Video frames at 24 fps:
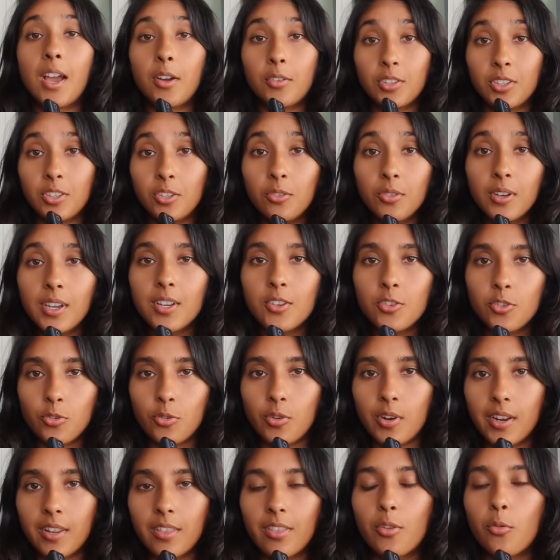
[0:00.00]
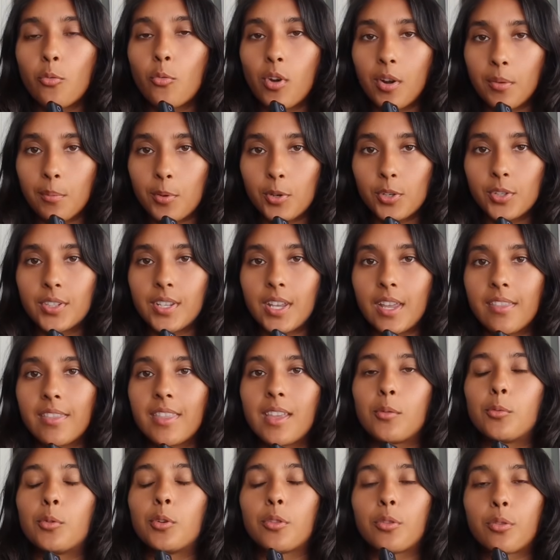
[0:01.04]
how you can join the 1%
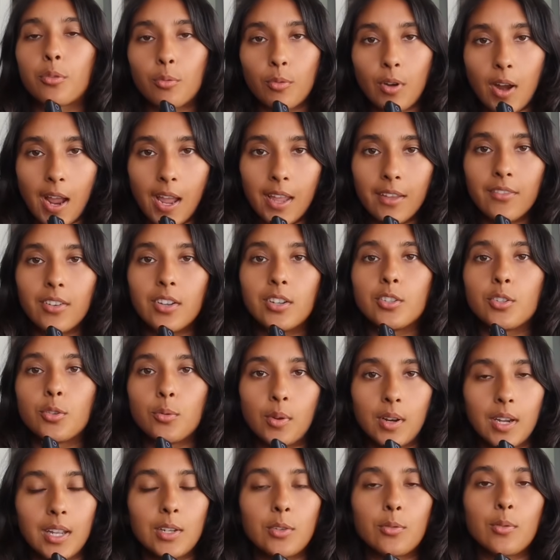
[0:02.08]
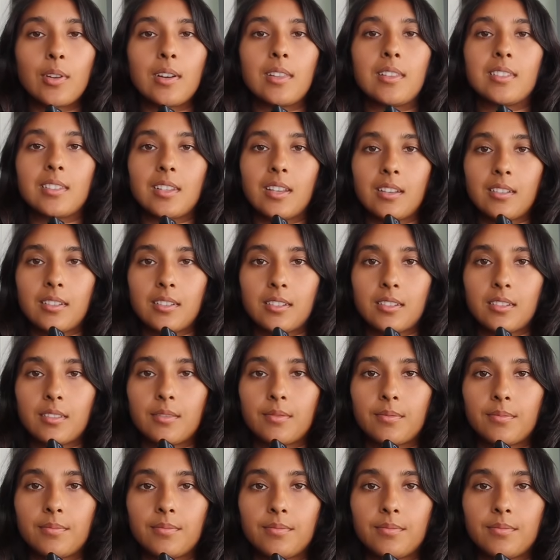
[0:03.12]
that will thrive in 2026.